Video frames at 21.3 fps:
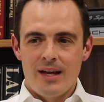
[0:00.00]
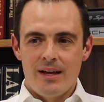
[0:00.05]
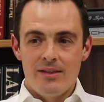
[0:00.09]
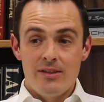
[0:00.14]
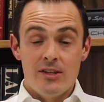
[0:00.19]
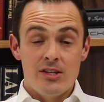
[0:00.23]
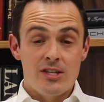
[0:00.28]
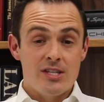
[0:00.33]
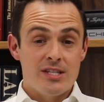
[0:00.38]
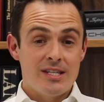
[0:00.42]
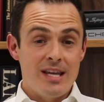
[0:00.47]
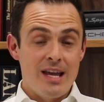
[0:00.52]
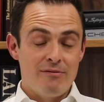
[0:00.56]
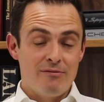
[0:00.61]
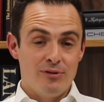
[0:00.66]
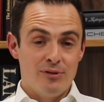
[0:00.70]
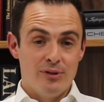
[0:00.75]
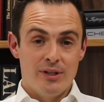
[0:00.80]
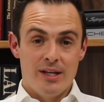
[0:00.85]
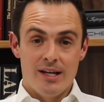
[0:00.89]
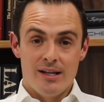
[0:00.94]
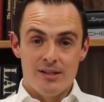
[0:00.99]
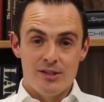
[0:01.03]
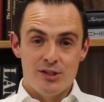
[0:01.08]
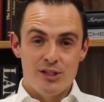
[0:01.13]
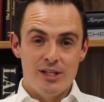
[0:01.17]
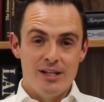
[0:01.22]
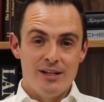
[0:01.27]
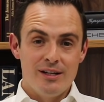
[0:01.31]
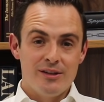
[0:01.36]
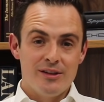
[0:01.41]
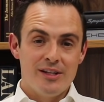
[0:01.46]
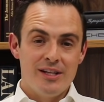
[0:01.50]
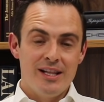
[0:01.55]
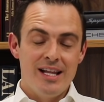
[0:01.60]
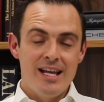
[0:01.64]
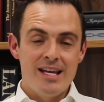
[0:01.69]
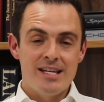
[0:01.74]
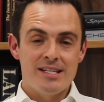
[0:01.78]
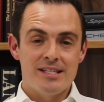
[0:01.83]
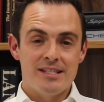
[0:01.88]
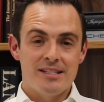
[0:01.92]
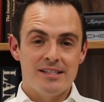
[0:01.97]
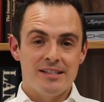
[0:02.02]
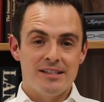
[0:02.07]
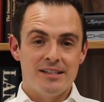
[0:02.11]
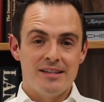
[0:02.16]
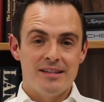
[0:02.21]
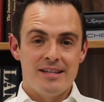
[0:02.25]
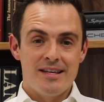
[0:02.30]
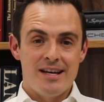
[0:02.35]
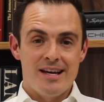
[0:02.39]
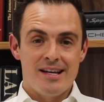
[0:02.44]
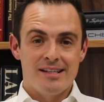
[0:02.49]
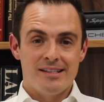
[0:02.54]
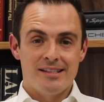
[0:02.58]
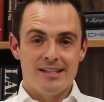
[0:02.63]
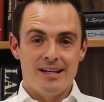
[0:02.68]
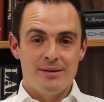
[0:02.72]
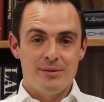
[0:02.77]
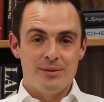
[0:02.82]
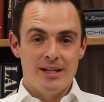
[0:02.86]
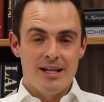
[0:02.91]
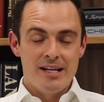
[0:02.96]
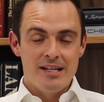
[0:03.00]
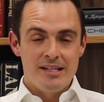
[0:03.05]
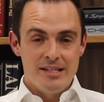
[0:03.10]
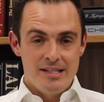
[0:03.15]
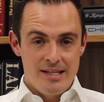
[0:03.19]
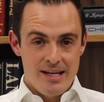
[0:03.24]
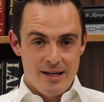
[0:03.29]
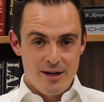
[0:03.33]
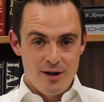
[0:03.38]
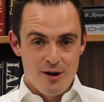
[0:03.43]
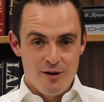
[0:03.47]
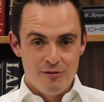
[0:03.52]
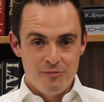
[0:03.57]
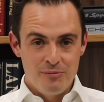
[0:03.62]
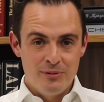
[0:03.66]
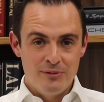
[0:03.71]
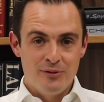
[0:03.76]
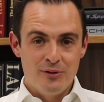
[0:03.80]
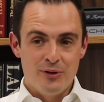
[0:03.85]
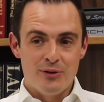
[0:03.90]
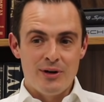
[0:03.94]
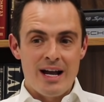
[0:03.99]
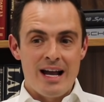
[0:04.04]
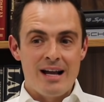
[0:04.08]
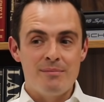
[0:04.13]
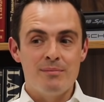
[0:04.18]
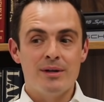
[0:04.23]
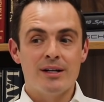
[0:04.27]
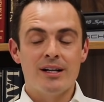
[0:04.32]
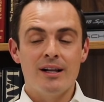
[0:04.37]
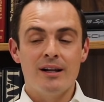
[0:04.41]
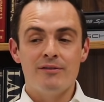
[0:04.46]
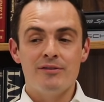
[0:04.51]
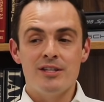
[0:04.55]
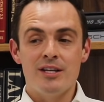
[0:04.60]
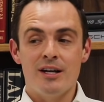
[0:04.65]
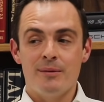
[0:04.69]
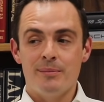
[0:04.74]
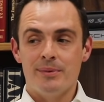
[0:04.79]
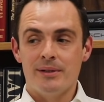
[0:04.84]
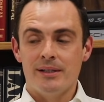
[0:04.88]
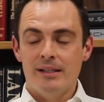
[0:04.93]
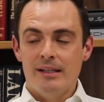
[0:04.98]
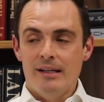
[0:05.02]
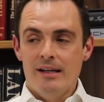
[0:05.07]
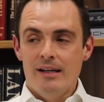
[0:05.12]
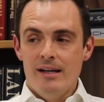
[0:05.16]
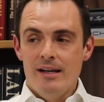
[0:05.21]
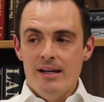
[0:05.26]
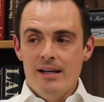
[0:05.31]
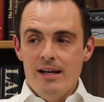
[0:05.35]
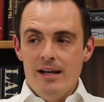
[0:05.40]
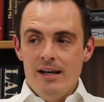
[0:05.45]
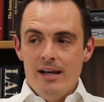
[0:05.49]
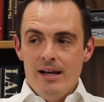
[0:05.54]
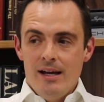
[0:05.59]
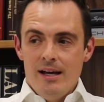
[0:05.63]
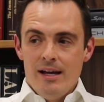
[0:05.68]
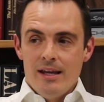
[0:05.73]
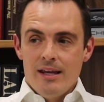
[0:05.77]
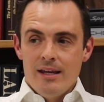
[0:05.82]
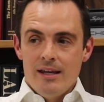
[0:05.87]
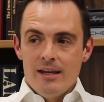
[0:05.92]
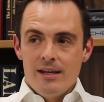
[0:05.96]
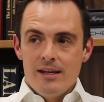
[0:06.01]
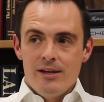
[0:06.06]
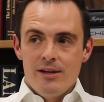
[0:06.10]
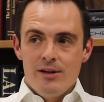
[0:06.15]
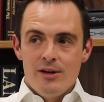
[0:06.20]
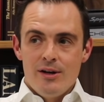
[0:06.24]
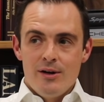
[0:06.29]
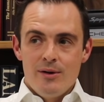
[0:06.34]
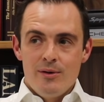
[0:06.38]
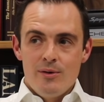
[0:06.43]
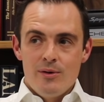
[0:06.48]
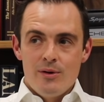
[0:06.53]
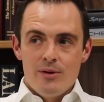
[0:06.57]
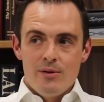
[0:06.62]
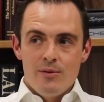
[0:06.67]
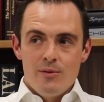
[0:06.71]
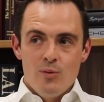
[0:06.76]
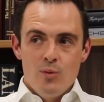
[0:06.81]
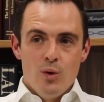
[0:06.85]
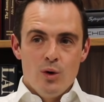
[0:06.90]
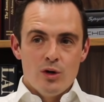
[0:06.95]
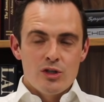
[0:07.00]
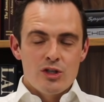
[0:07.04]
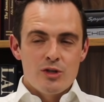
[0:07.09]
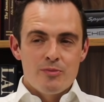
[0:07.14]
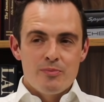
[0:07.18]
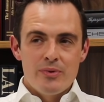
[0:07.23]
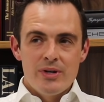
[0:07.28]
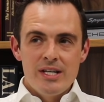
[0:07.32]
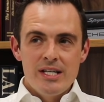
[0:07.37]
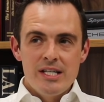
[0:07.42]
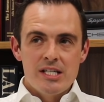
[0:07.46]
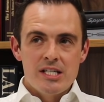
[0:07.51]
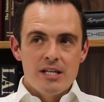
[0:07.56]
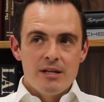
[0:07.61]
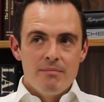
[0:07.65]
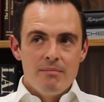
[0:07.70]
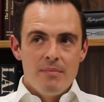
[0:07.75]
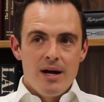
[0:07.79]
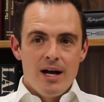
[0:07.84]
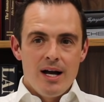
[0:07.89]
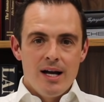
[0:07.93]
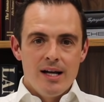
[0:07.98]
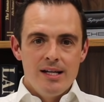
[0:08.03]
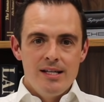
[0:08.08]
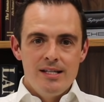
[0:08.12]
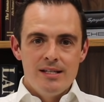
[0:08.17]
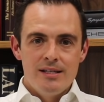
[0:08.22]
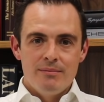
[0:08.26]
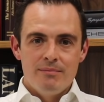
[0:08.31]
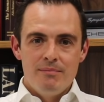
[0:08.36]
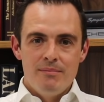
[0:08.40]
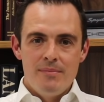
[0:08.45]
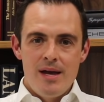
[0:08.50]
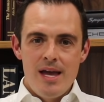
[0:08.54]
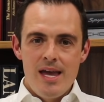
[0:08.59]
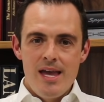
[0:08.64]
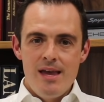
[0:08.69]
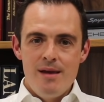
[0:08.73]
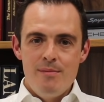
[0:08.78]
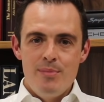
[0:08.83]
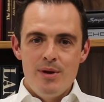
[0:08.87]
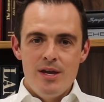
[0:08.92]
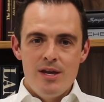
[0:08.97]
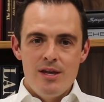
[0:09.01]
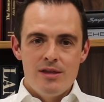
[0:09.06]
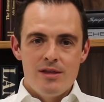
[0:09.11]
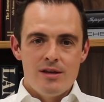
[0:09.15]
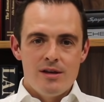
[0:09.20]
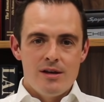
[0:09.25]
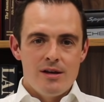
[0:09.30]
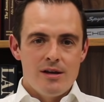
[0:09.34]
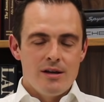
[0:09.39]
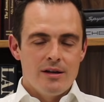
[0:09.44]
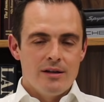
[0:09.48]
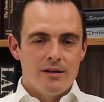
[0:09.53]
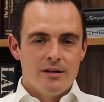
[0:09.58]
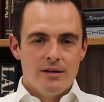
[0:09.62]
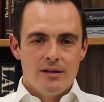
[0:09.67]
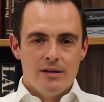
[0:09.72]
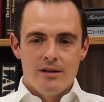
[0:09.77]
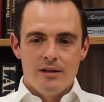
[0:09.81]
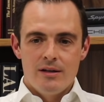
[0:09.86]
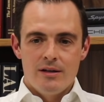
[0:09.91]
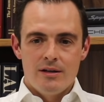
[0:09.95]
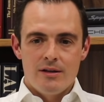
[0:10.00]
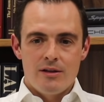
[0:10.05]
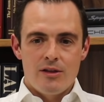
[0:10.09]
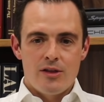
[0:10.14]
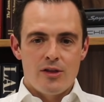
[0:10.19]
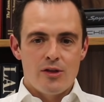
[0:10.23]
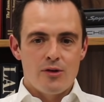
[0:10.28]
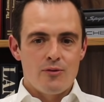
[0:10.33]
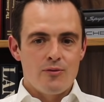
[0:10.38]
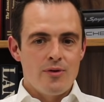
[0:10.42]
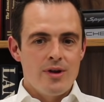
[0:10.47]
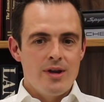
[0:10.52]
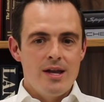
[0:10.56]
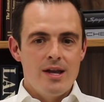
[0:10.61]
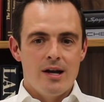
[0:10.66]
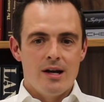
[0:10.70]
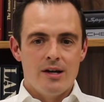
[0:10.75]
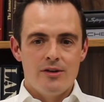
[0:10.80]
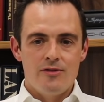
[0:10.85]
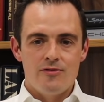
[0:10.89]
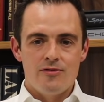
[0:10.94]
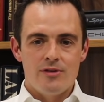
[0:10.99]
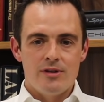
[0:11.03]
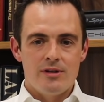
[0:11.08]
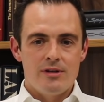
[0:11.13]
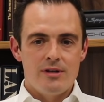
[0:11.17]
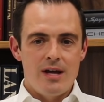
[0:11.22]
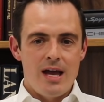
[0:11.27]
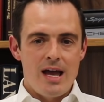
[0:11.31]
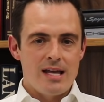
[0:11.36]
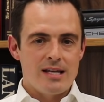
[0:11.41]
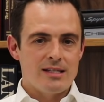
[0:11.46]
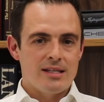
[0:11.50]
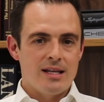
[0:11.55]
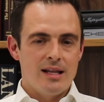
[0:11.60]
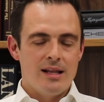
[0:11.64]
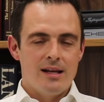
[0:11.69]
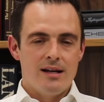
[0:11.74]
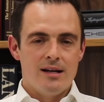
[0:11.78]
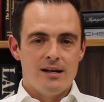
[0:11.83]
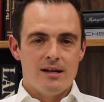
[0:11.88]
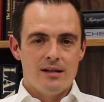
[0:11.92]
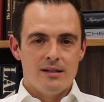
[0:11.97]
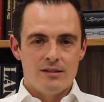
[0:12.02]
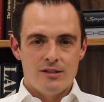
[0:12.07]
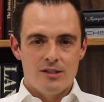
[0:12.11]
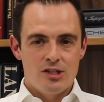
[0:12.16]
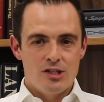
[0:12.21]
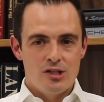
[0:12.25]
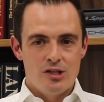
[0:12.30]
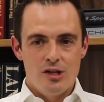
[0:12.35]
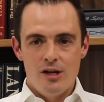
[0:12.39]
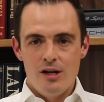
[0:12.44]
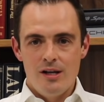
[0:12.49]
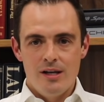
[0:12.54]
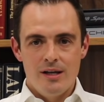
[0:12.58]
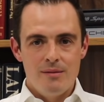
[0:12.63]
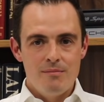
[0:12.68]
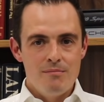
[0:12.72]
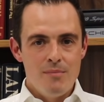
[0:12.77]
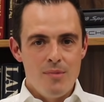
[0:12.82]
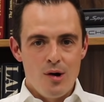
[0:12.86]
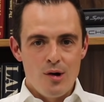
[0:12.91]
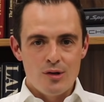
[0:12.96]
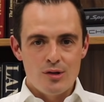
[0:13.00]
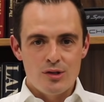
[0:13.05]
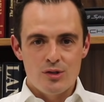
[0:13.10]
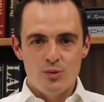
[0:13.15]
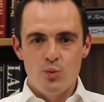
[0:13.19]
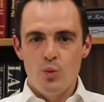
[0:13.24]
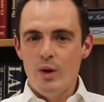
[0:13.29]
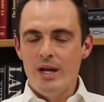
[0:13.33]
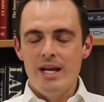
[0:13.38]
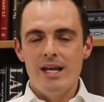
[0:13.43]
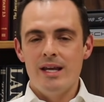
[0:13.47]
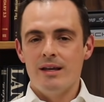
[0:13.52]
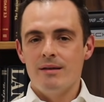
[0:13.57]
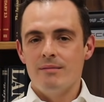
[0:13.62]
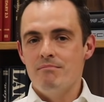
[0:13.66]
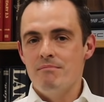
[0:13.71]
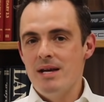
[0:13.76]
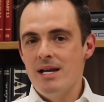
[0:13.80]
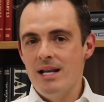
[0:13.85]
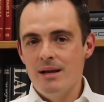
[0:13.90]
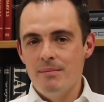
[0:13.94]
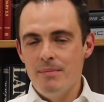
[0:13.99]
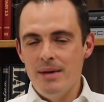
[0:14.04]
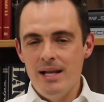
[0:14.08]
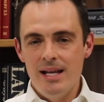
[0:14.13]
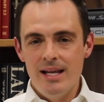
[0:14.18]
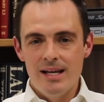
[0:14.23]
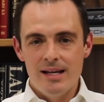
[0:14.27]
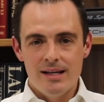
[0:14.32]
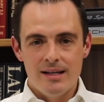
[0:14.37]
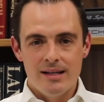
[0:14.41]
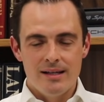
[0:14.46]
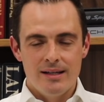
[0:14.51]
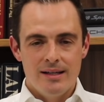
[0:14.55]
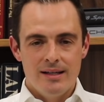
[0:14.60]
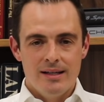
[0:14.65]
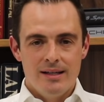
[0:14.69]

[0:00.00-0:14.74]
There's several cars still on the list that I would like to tick off before I hang my gloves up. You know, what springs to mind, maybe the 300 SLR Stirling Moss winning Mille Miglia